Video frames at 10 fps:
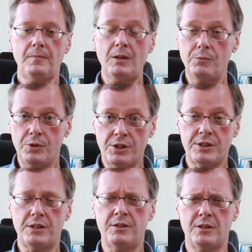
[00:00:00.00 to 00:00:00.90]
which is
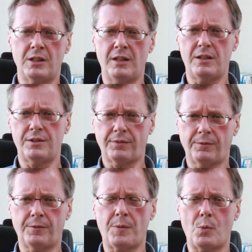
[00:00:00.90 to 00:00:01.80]
kind of different
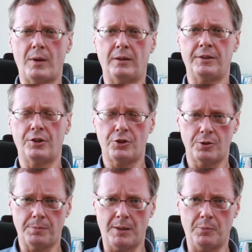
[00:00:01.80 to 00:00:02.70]
from the way literature
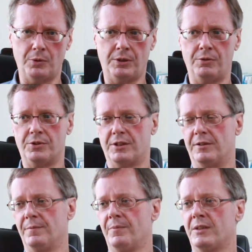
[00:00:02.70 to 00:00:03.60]
people use it.
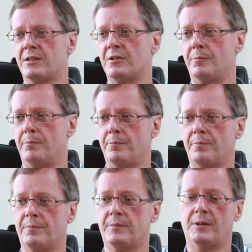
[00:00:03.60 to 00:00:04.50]
So
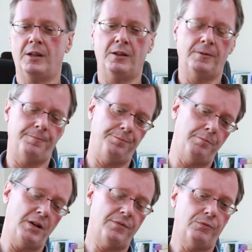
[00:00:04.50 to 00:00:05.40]

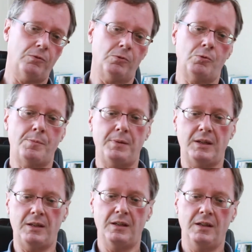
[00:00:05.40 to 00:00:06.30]
metaphor would
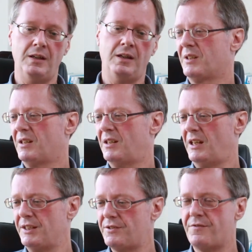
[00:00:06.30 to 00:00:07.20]
be
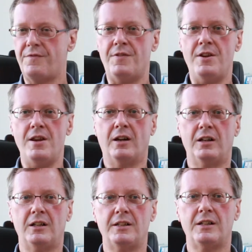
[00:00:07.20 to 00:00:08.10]
kinds of
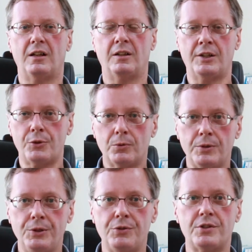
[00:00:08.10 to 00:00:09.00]
non-literal
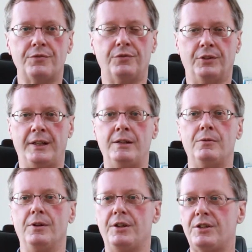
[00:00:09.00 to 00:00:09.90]
use of
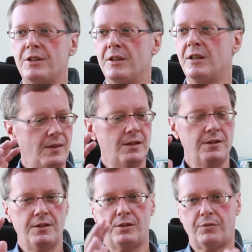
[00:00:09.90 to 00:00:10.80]
language.
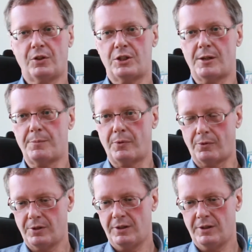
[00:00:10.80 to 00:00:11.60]
So for example,